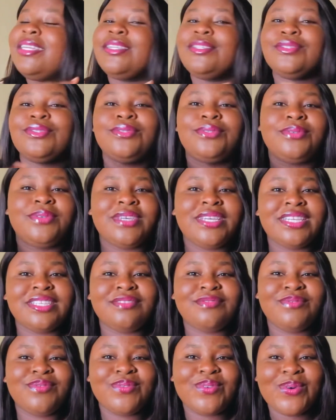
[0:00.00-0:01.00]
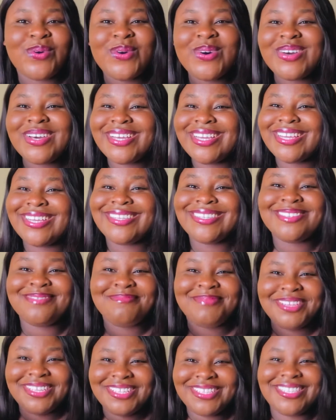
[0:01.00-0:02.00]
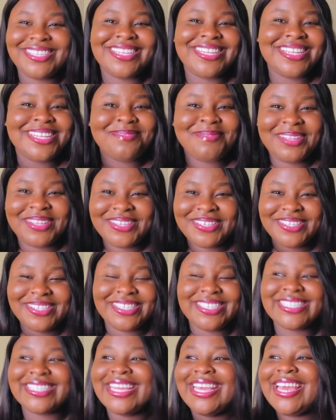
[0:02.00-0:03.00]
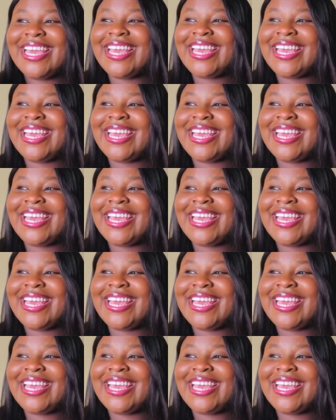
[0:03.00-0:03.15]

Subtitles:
into his voice, basically, because